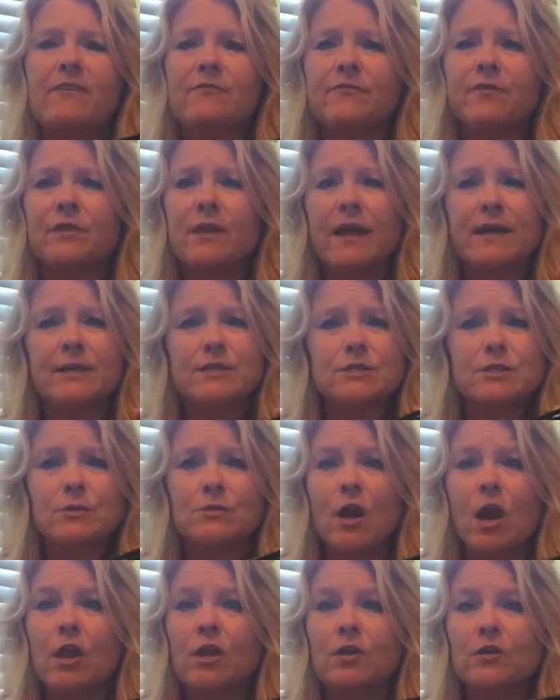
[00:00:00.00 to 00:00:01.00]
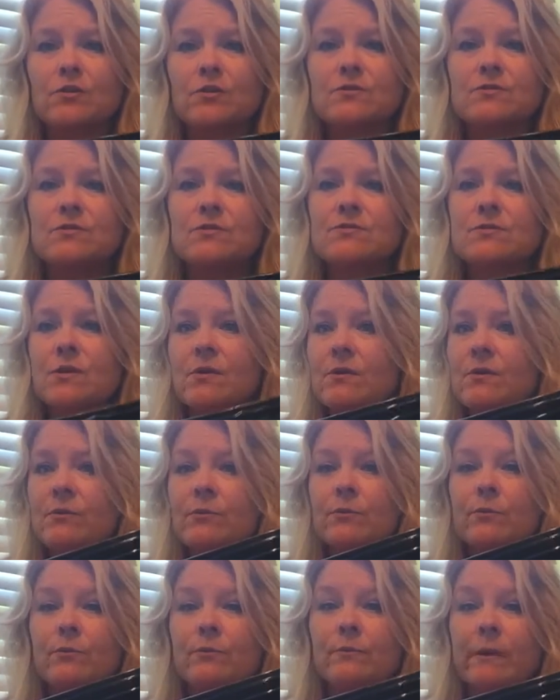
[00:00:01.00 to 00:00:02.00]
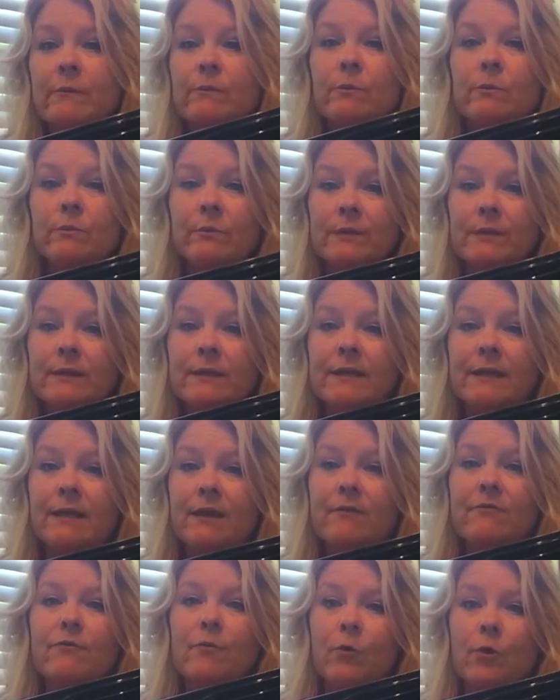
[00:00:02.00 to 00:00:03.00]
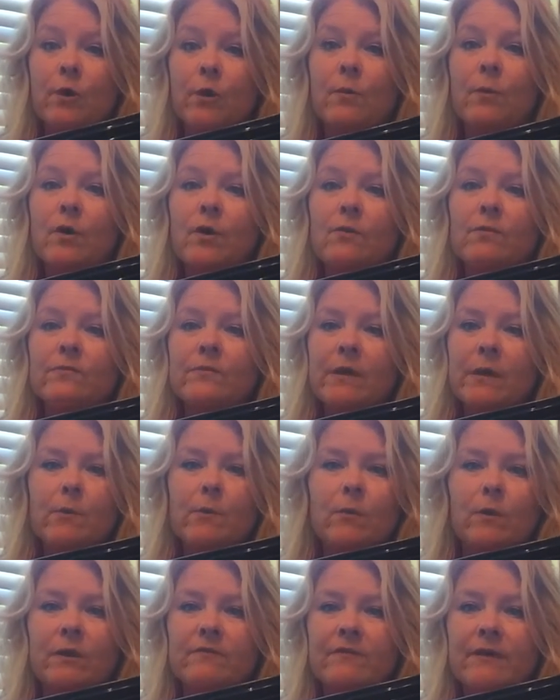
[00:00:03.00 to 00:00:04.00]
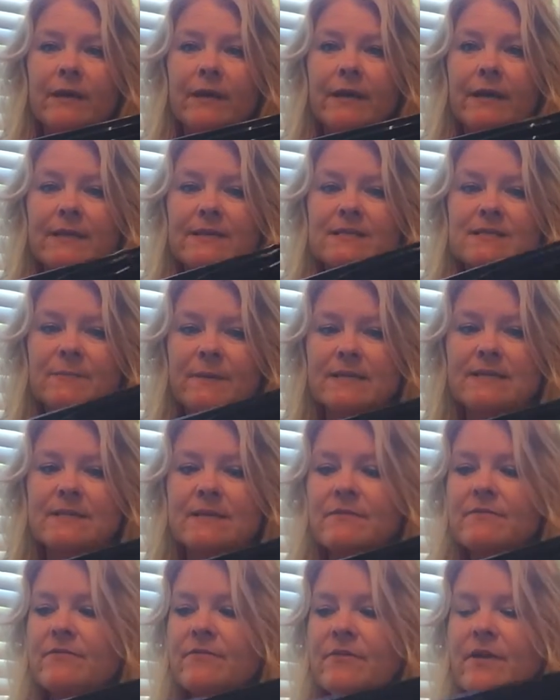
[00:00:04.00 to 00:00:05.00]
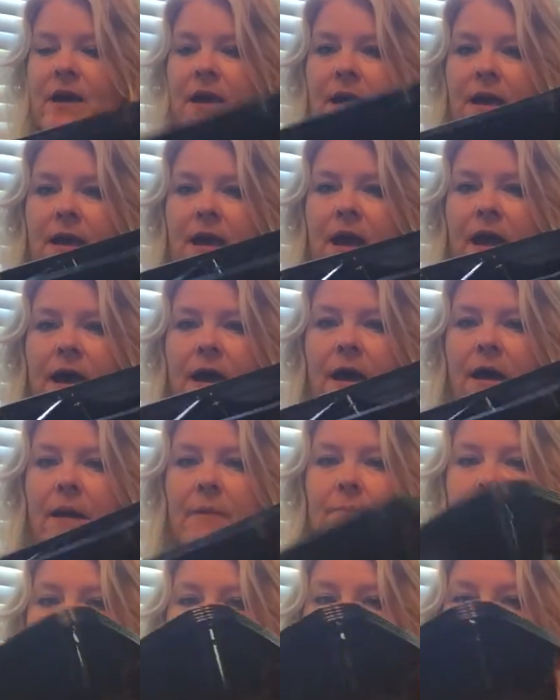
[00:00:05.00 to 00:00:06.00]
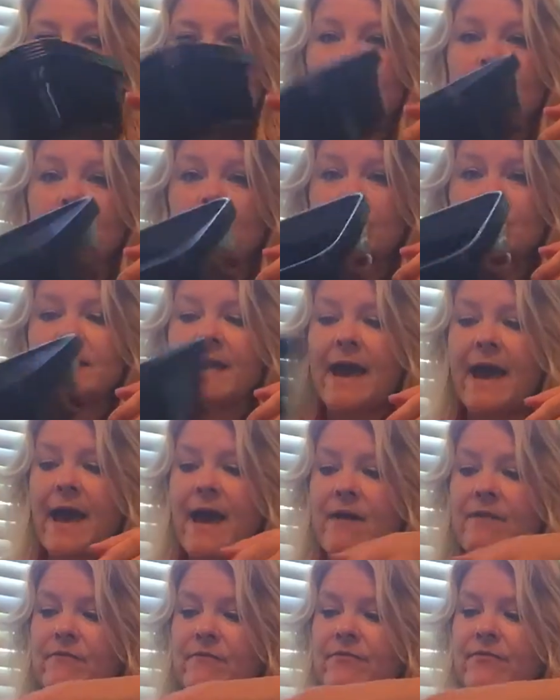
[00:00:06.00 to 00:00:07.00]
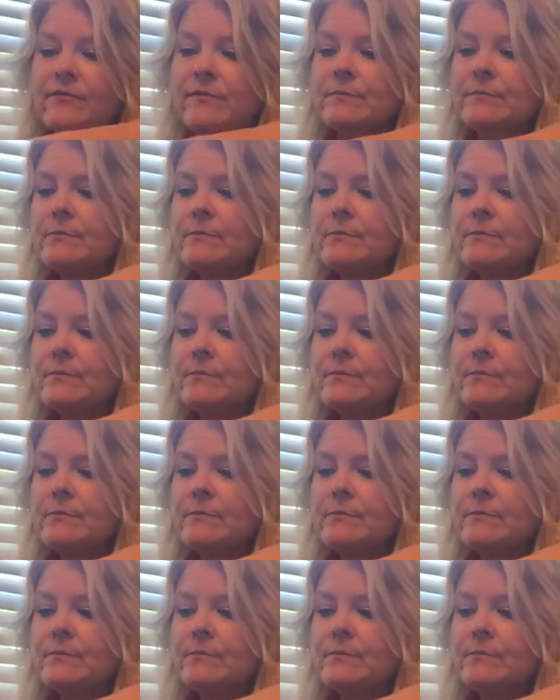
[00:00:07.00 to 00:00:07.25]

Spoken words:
for like $2, so they were really affordable. They weren't very expensive. These are good to have.